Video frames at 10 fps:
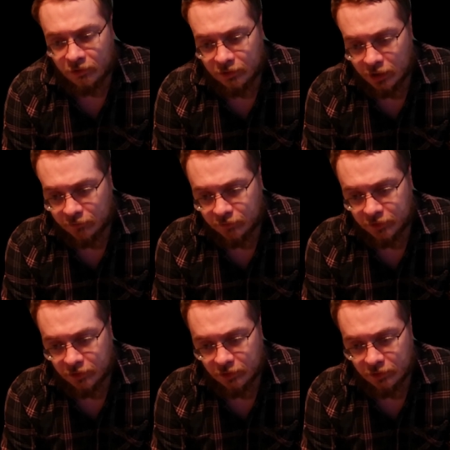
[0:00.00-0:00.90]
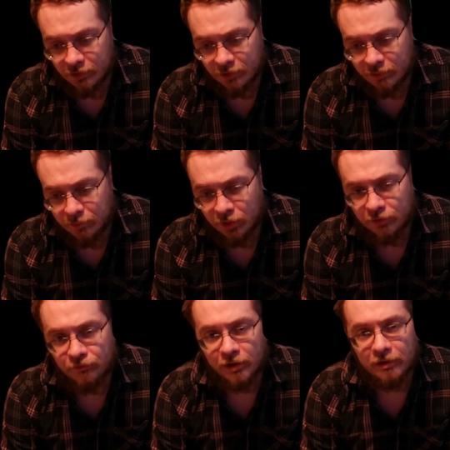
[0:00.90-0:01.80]
You have the Park
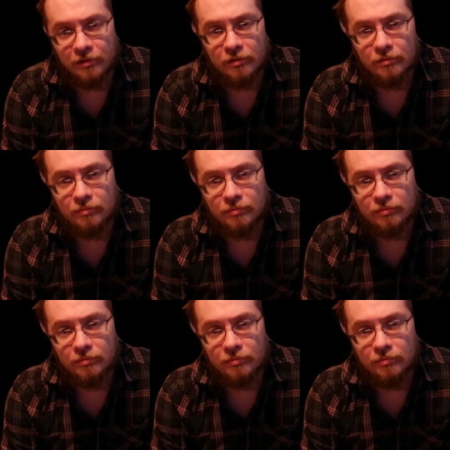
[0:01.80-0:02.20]
Fire,